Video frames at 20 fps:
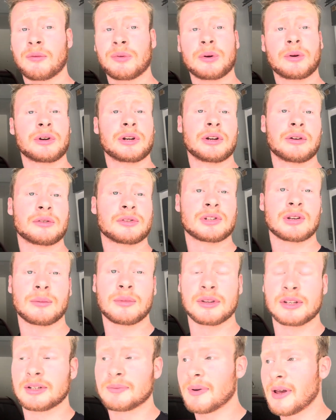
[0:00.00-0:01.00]
We already know some of
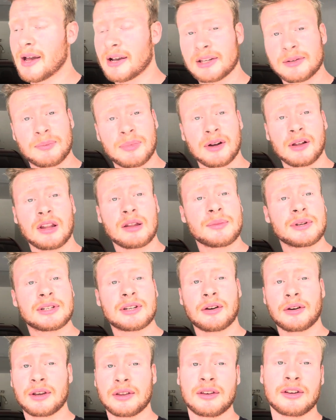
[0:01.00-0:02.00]
the specs, but let me
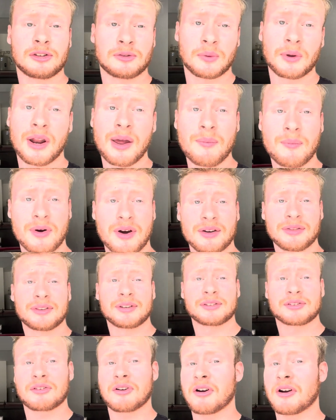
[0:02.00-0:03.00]
tell you this. When I bought
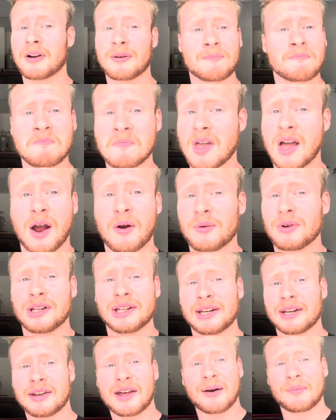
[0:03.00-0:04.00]
this car, I really
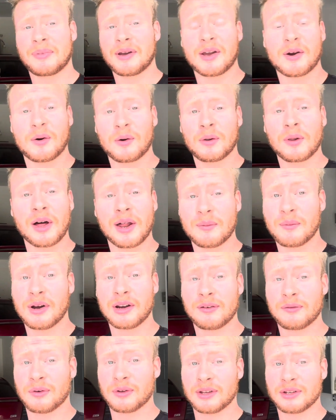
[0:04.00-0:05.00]
did not pay a whole lot of money
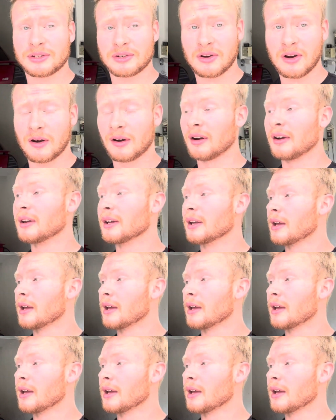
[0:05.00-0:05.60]
for this car.